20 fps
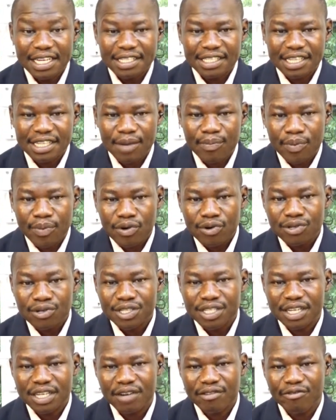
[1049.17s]

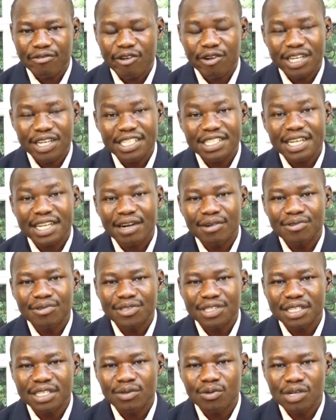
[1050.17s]
support for this
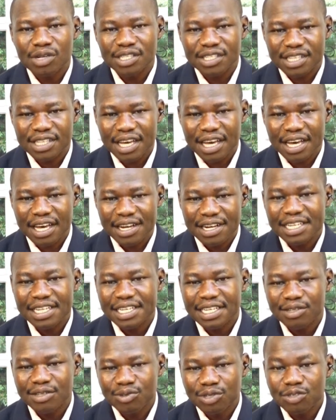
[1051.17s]
country was
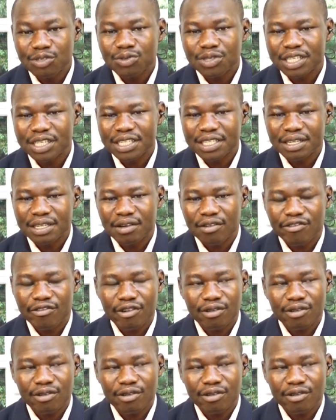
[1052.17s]
really dwindling.